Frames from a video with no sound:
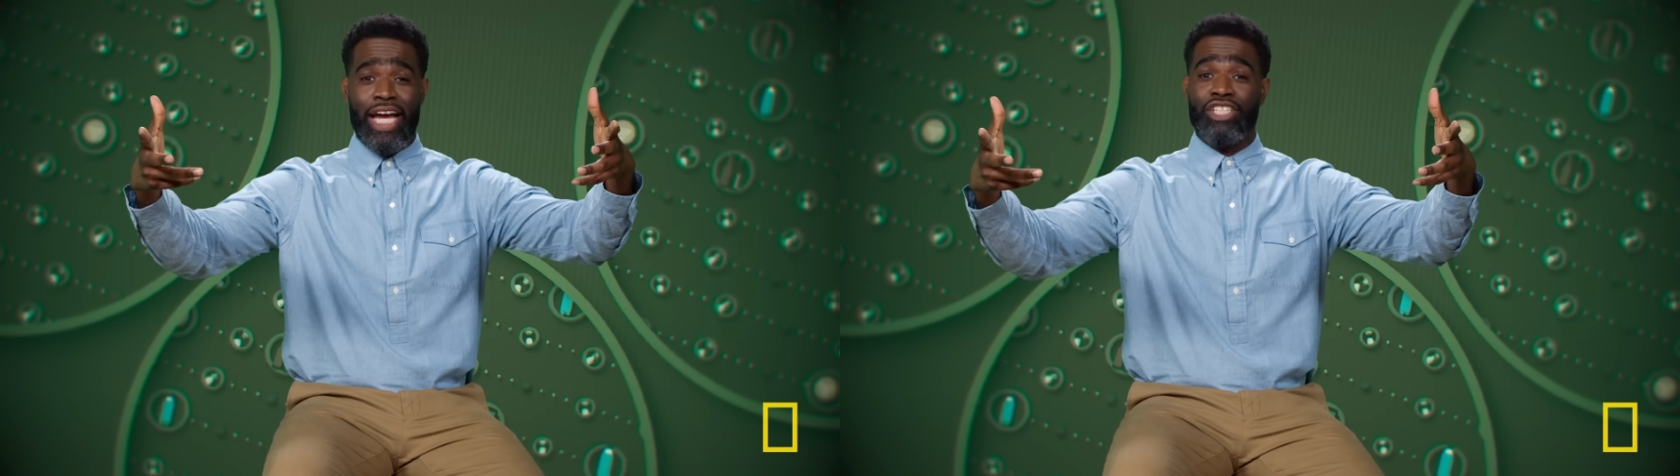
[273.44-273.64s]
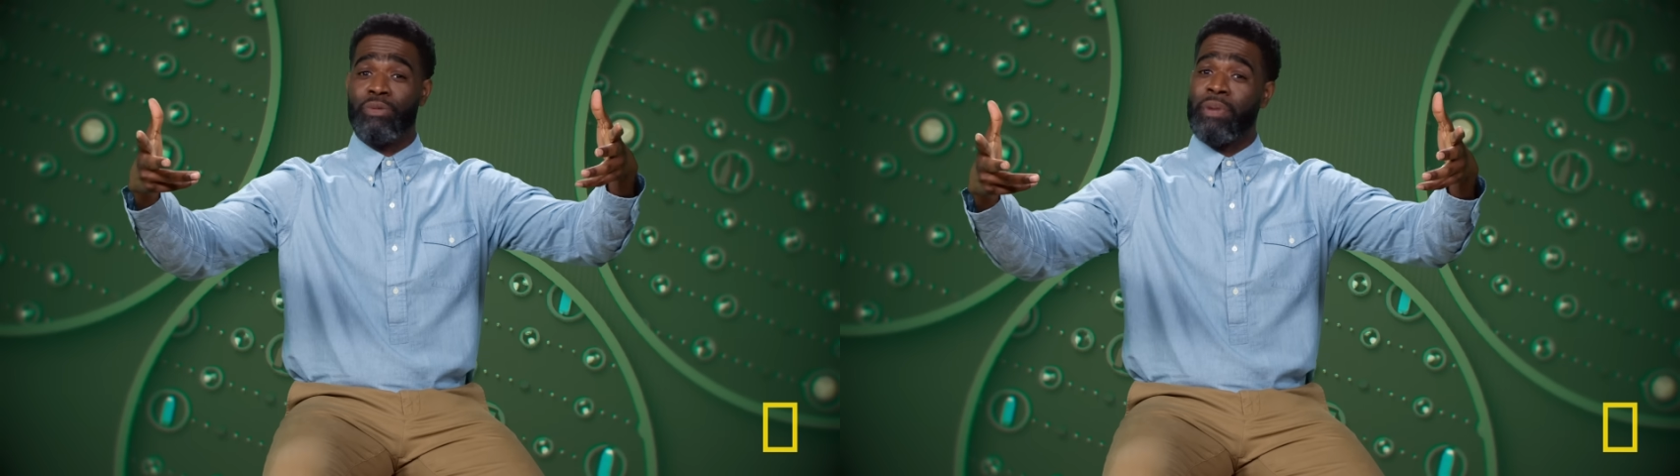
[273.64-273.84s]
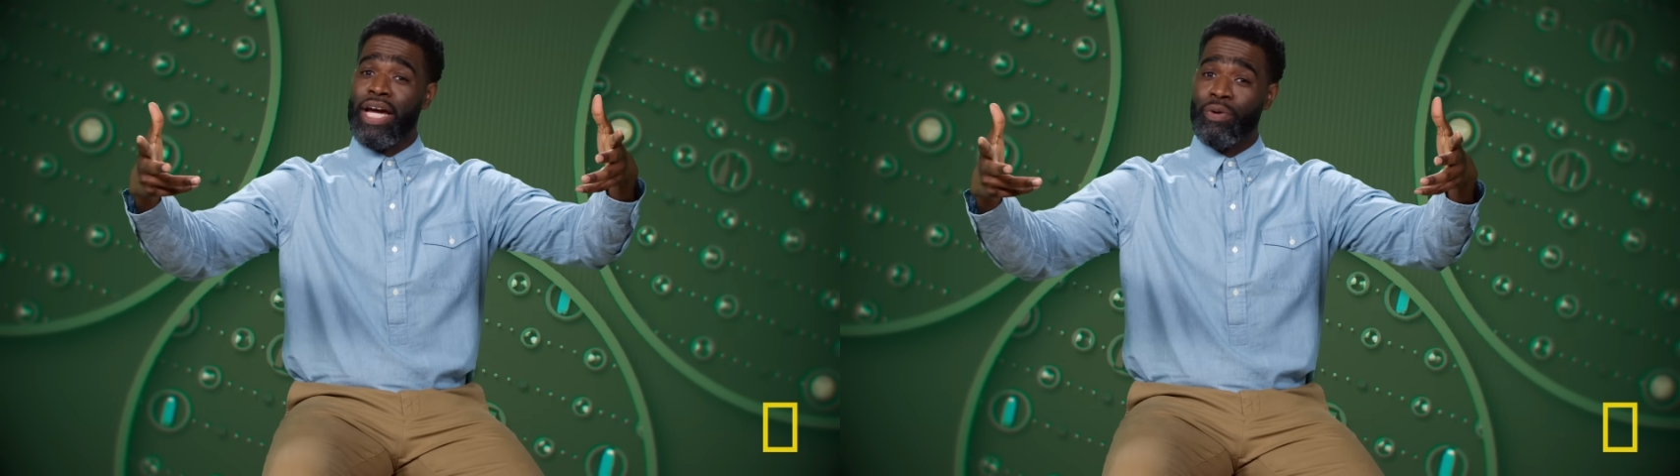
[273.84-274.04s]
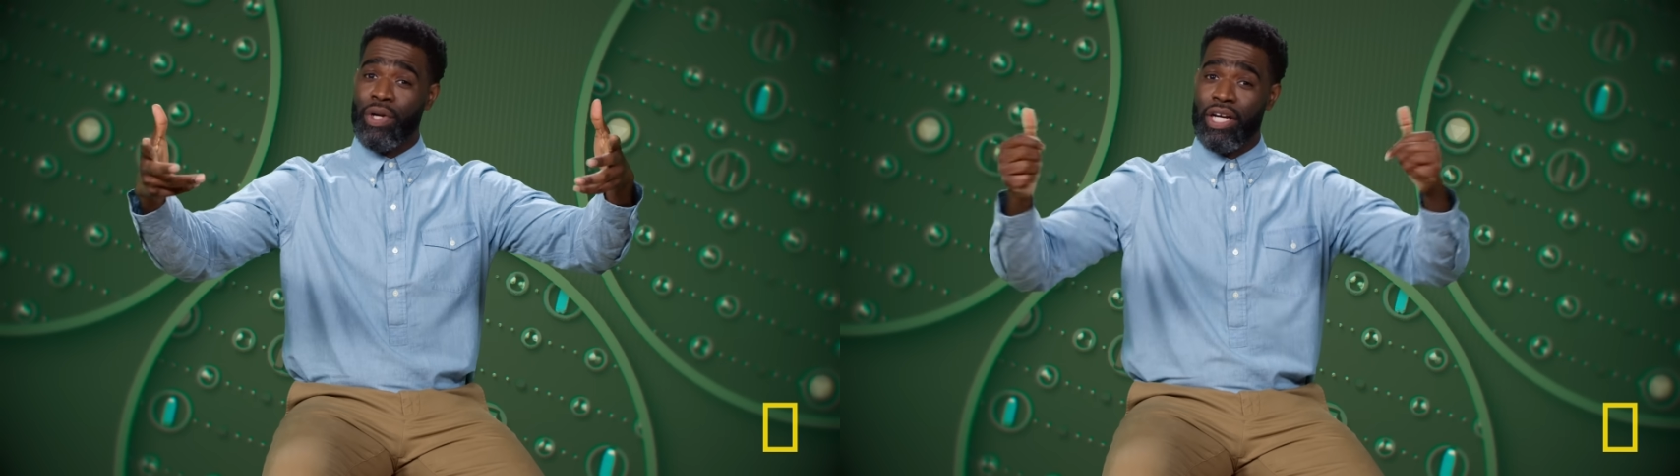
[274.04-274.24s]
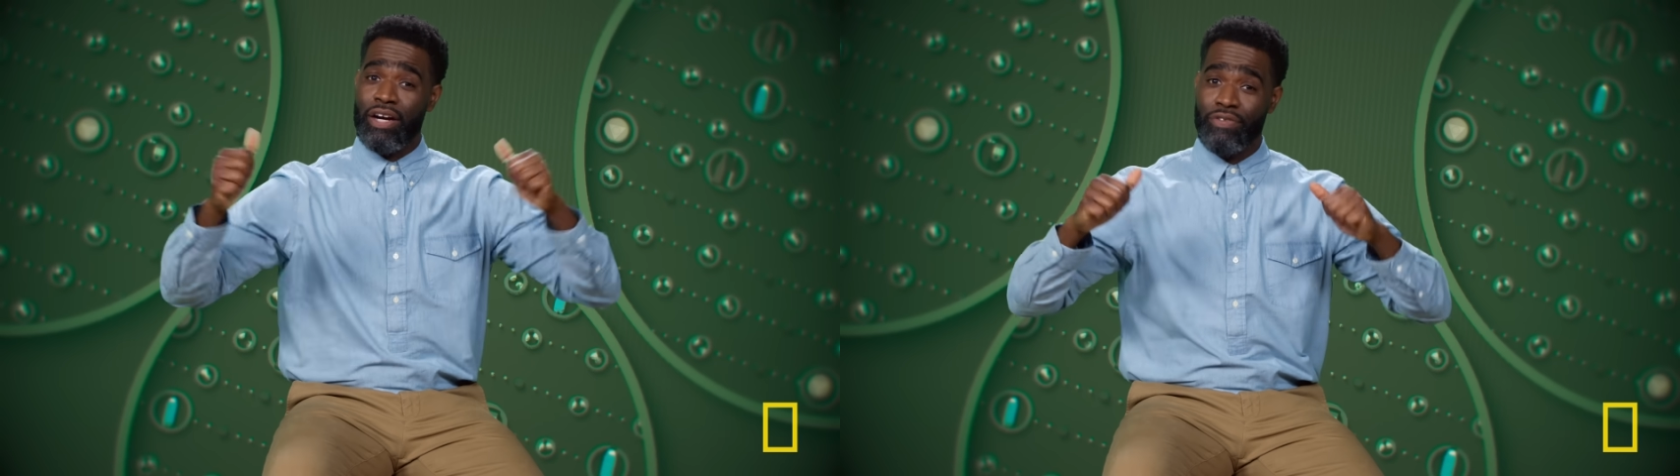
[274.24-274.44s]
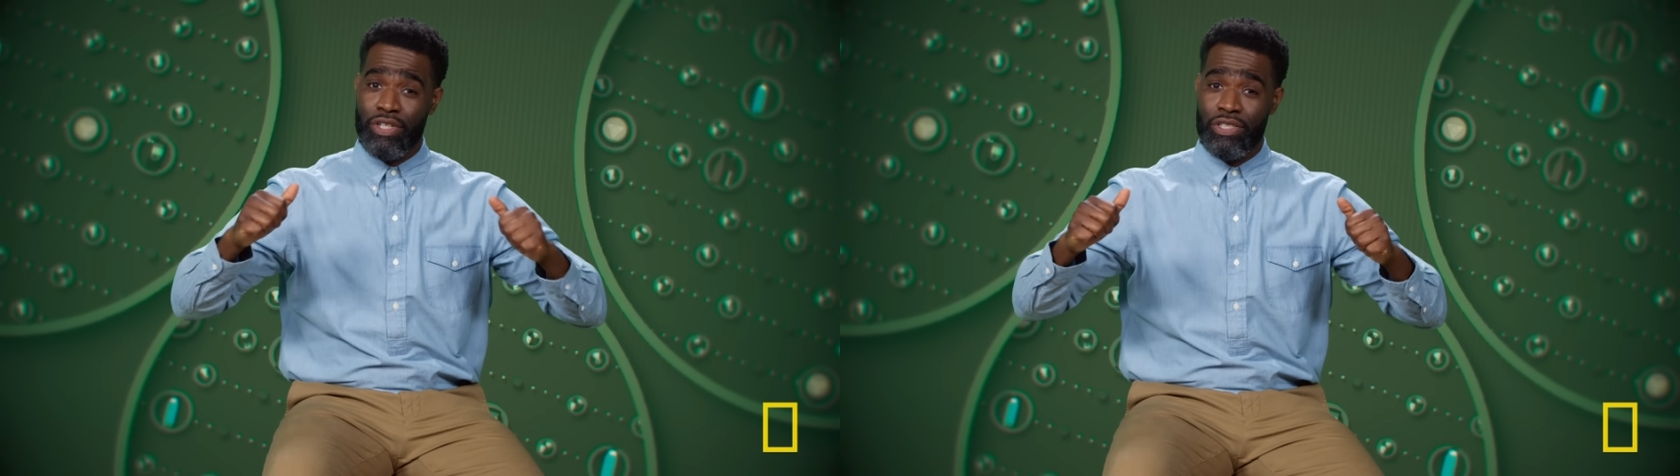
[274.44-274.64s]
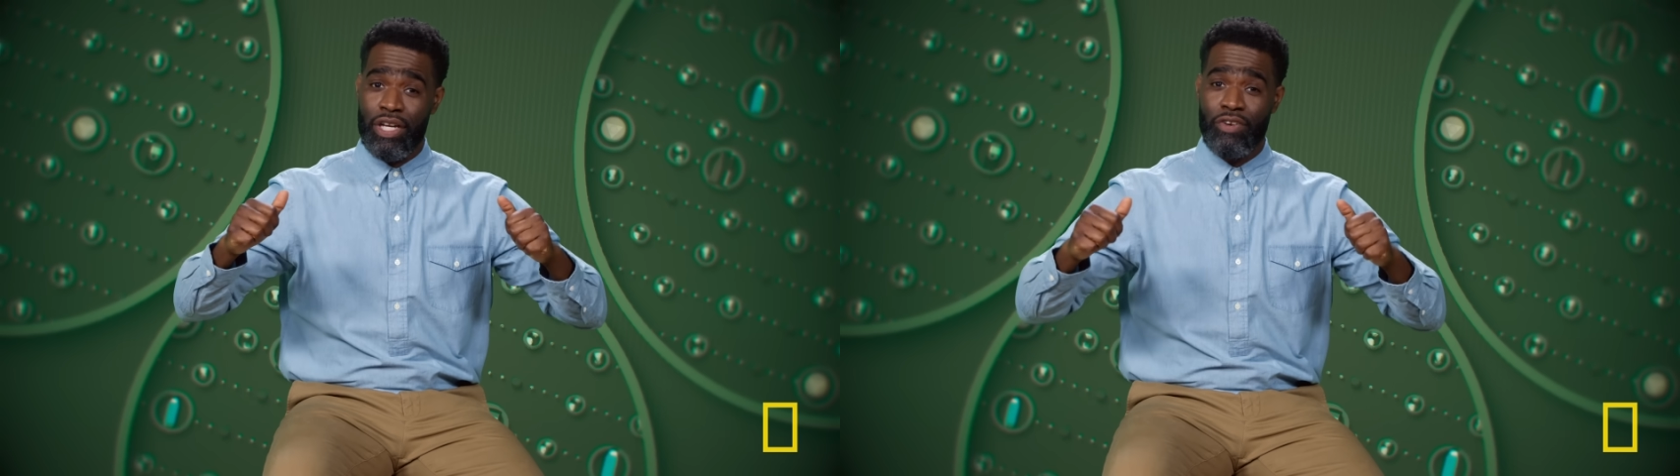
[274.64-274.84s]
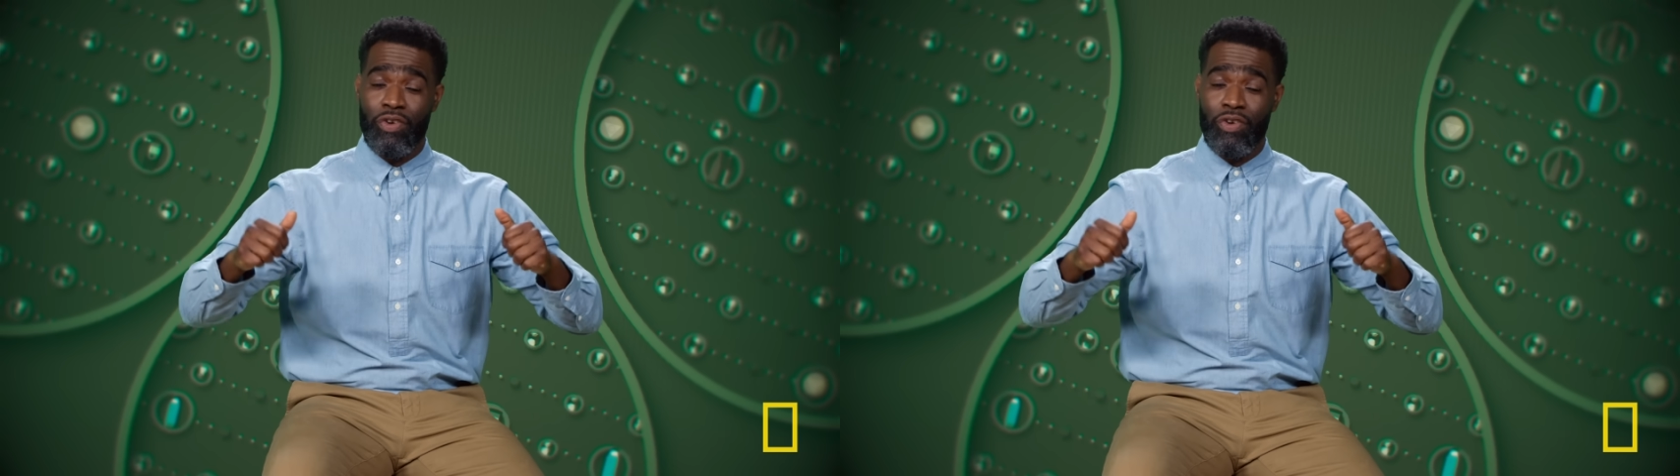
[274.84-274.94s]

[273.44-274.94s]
As your body recovers